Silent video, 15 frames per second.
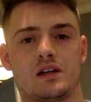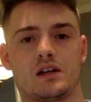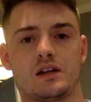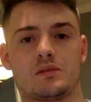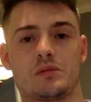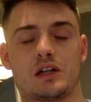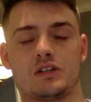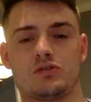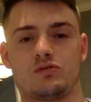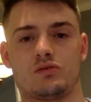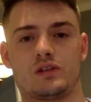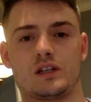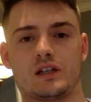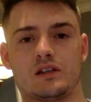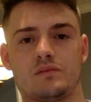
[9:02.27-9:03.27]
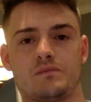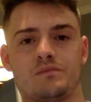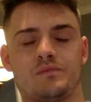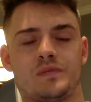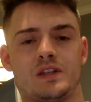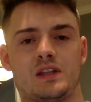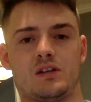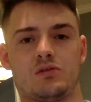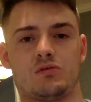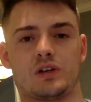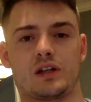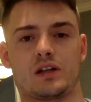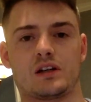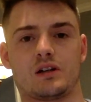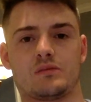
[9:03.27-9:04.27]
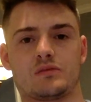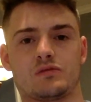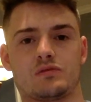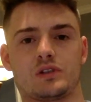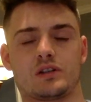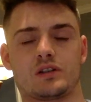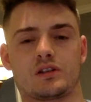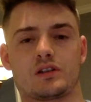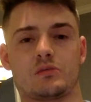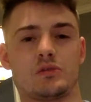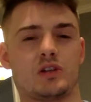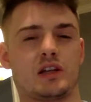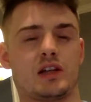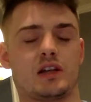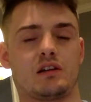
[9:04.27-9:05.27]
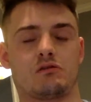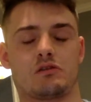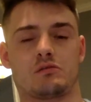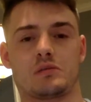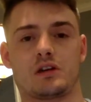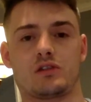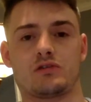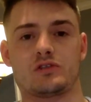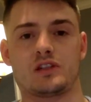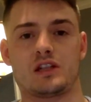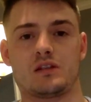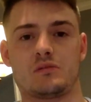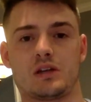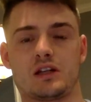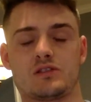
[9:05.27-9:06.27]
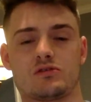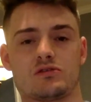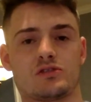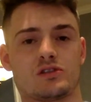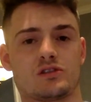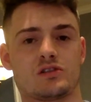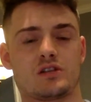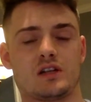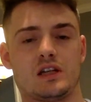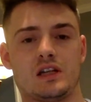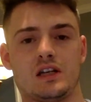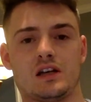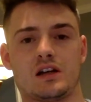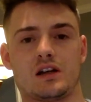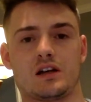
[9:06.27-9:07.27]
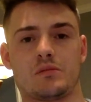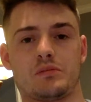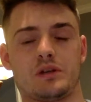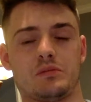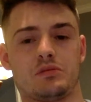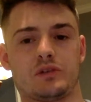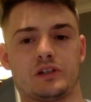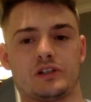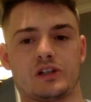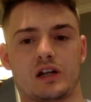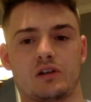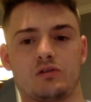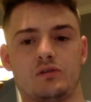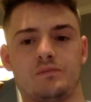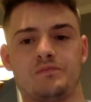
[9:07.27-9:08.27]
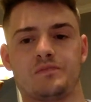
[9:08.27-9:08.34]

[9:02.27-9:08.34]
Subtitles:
in my toolkit when it comes with communicating with my other teammates or just people in general.